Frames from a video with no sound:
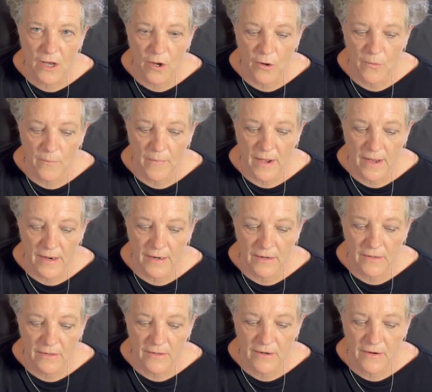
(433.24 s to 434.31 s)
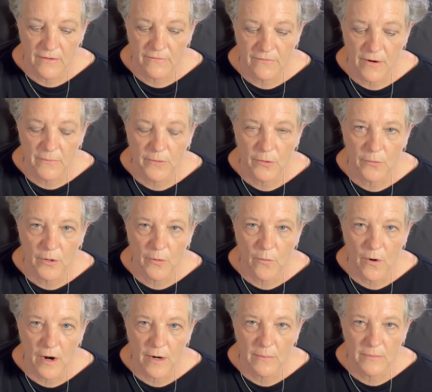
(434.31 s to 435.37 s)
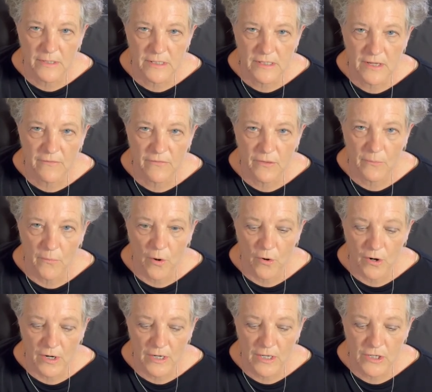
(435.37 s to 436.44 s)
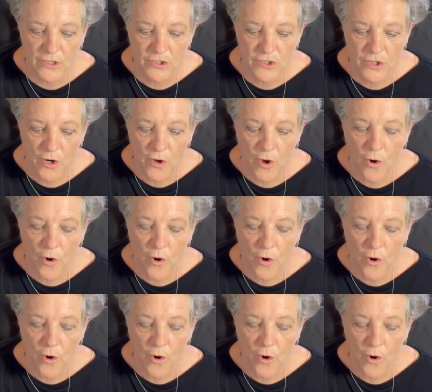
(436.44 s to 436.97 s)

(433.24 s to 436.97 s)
home buyer from the requirements of the mortgage